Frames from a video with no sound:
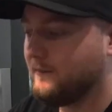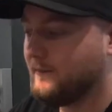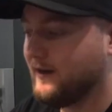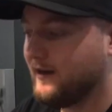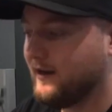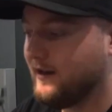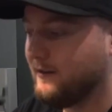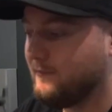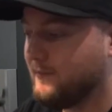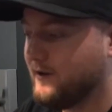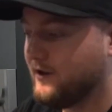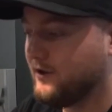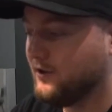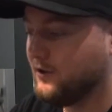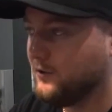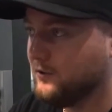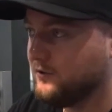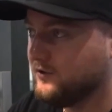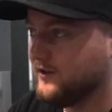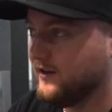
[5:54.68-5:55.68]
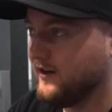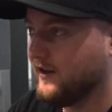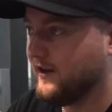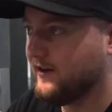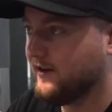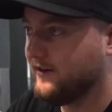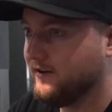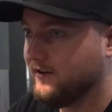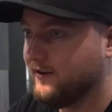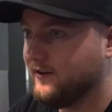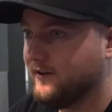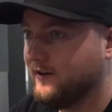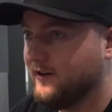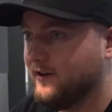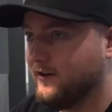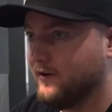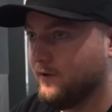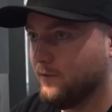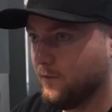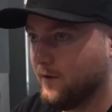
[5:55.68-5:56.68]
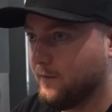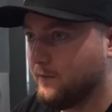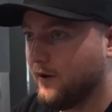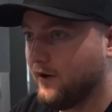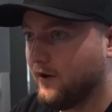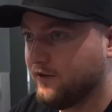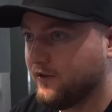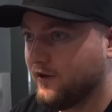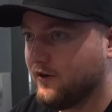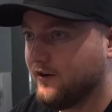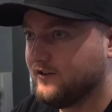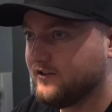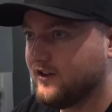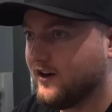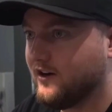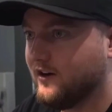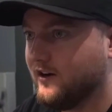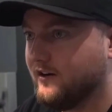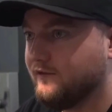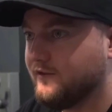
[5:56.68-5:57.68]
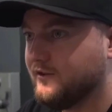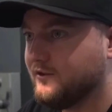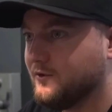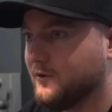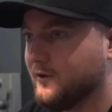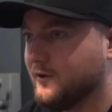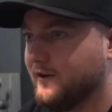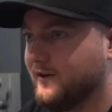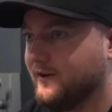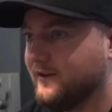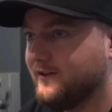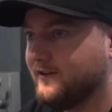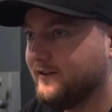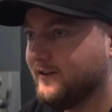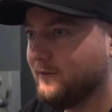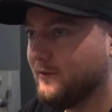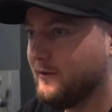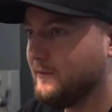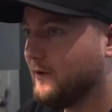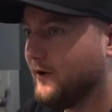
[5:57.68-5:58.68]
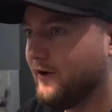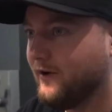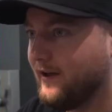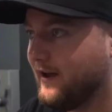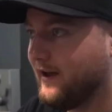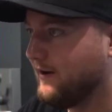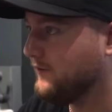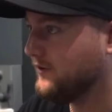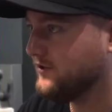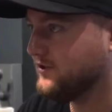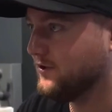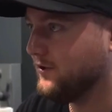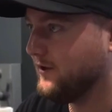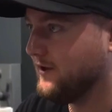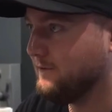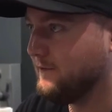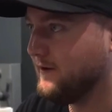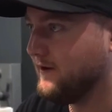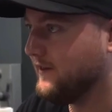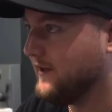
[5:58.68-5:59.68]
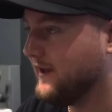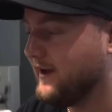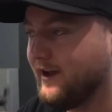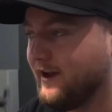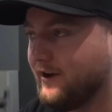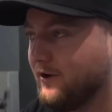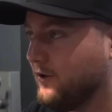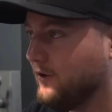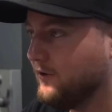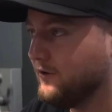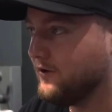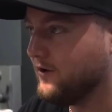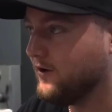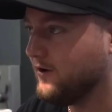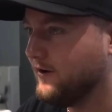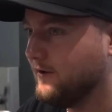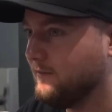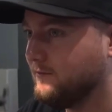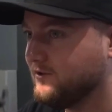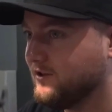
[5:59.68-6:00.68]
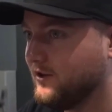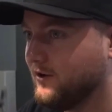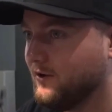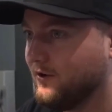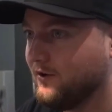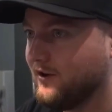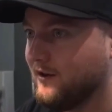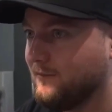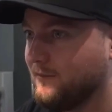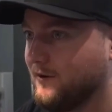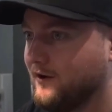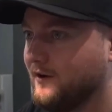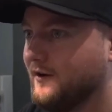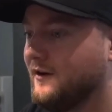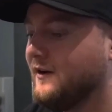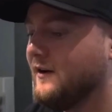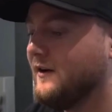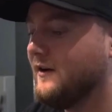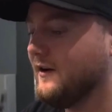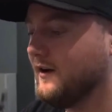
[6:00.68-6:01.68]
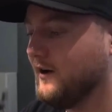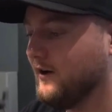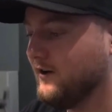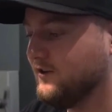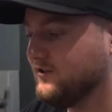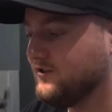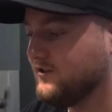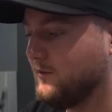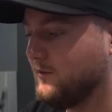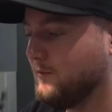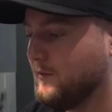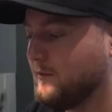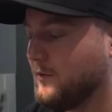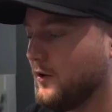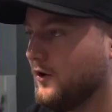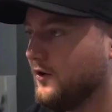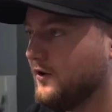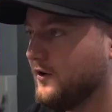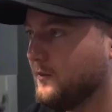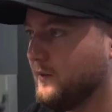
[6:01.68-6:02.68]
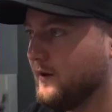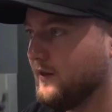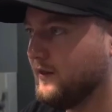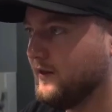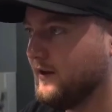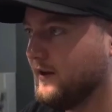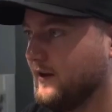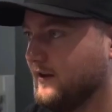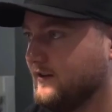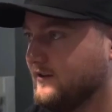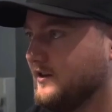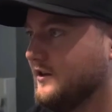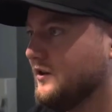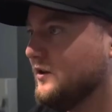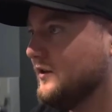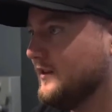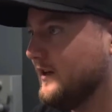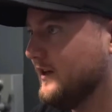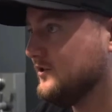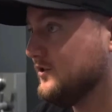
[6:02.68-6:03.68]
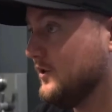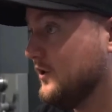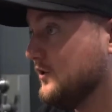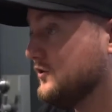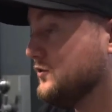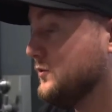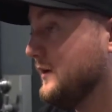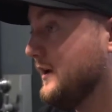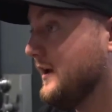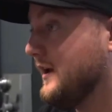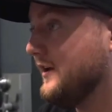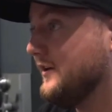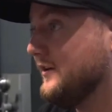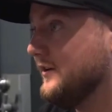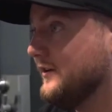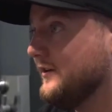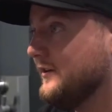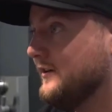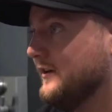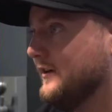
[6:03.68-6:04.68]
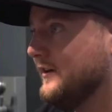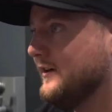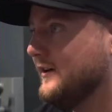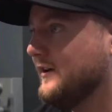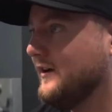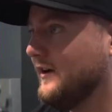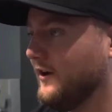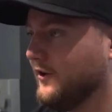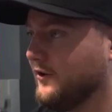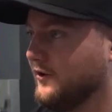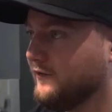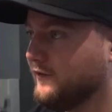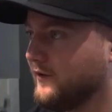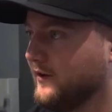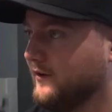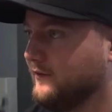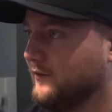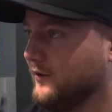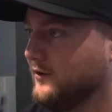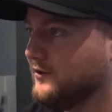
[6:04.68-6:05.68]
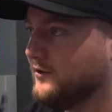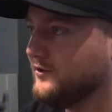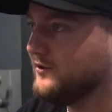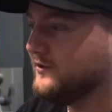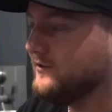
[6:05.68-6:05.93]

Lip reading: and AP closed in Canada, we bought their entire inventory. Like we bought every single AP they had, all their RMs, they all came here, us, partnered with a dealer that's also in Canada, a good friend of ours.